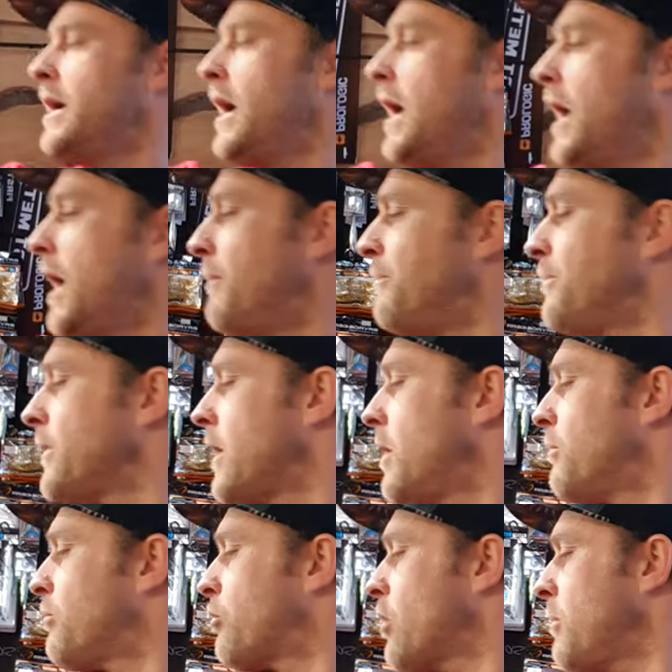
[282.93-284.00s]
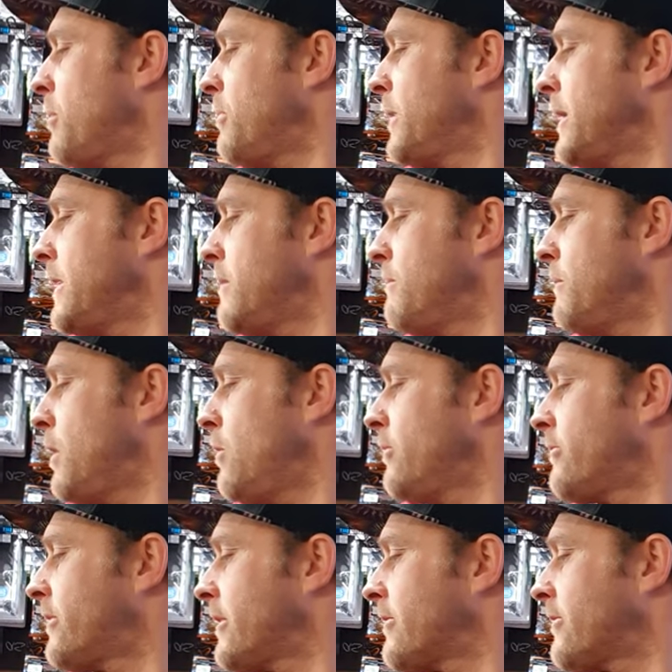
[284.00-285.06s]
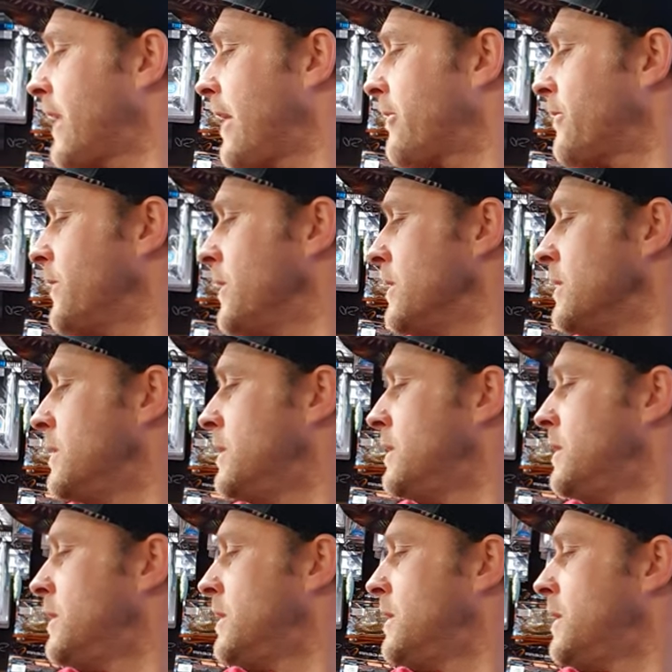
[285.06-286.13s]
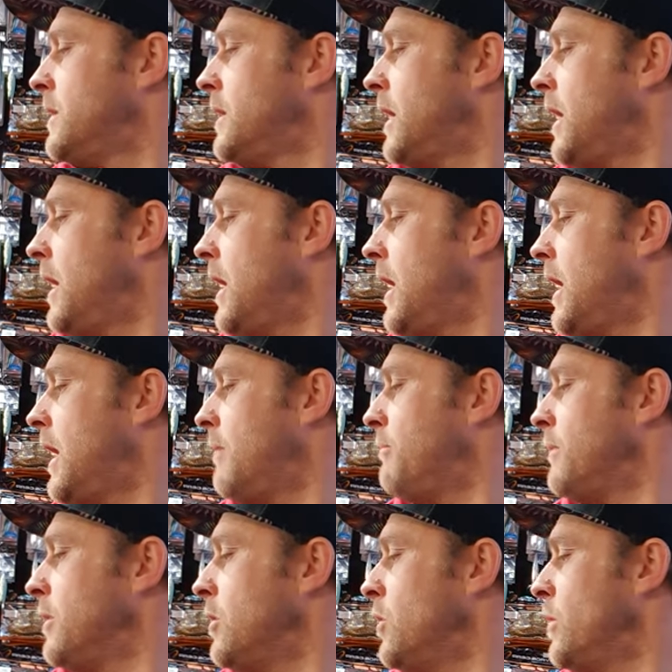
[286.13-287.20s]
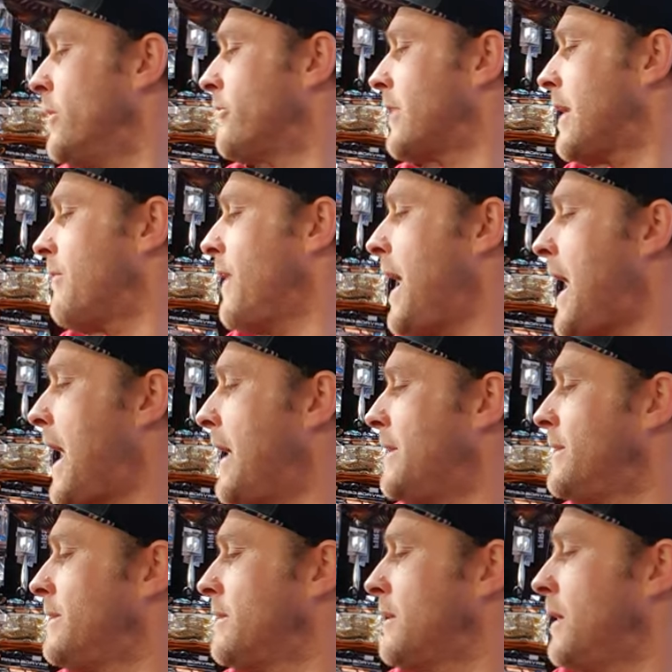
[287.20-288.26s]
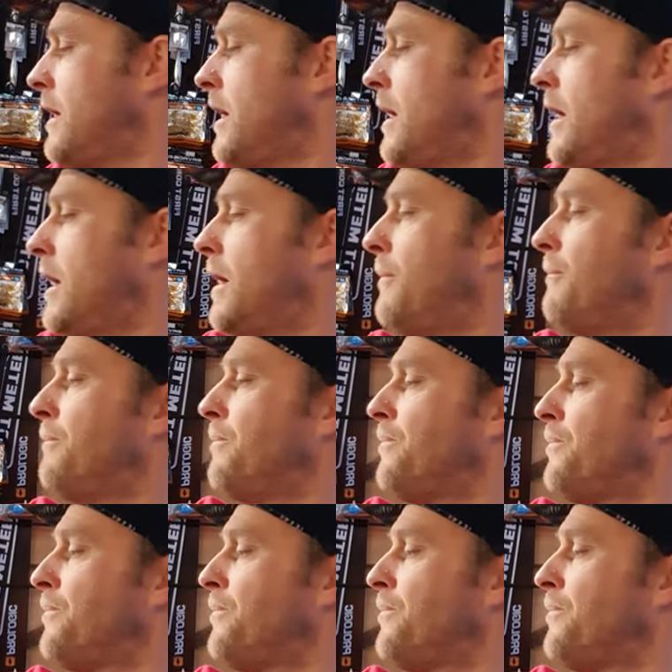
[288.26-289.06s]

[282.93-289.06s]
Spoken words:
Probably the most successful lures I've had are